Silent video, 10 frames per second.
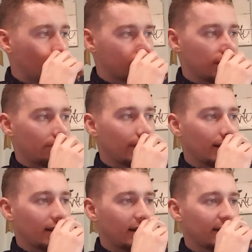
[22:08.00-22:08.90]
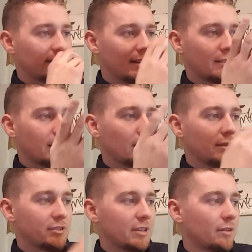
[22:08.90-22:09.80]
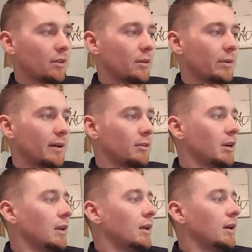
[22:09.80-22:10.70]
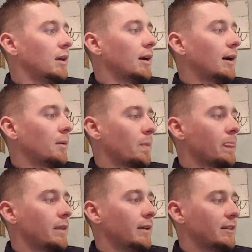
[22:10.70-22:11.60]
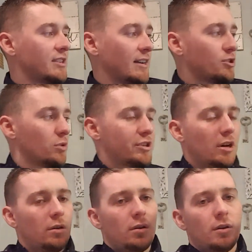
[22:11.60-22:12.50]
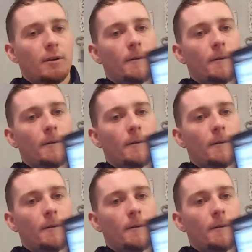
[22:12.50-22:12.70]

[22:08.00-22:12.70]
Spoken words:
It was up at, I think, 10 or 11 cents earlier or whatever. It's got source code.